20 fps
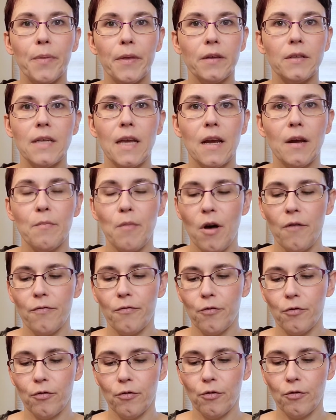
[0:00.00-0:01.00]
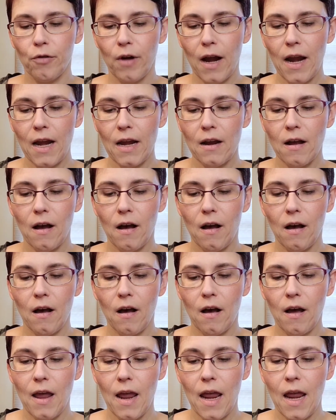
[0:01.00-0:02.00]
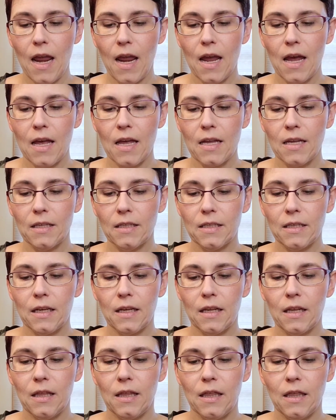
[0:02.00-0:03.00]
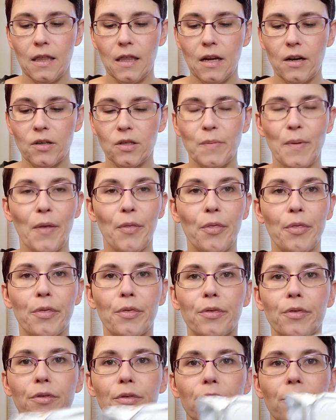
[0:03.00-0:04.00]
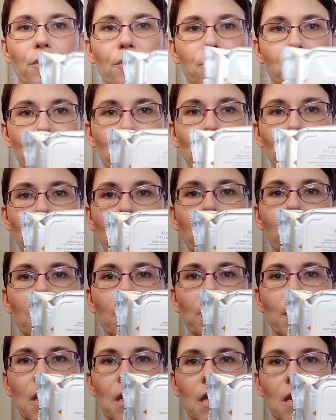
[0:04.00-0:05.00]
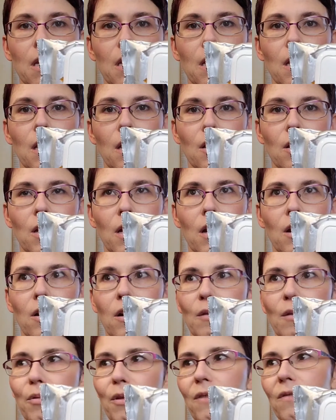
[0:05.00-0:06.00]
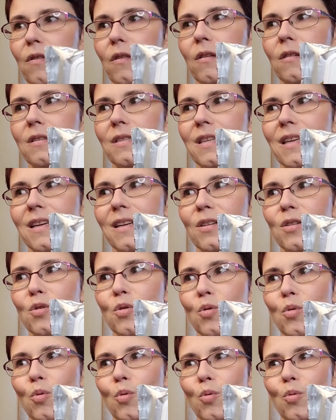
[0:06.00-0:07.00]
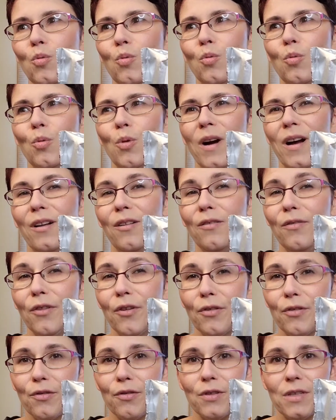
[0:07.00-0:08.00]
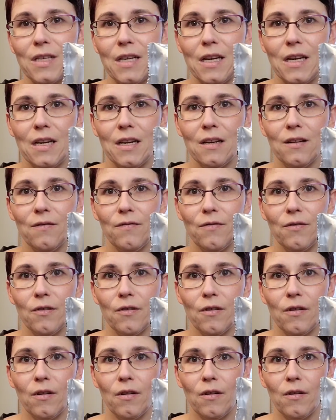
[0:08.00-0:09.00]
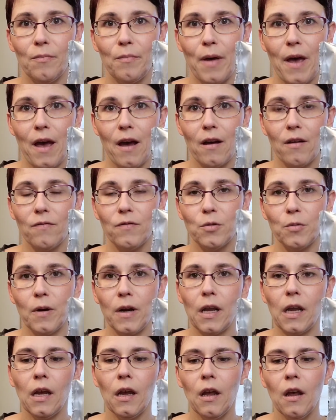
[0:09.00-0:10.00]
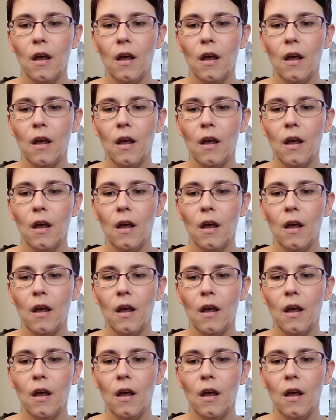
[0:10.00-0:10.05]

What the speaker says: They'll take them off great. And there's 30 of them in here, and I believe that it's like 12 or 13 for the pack of 20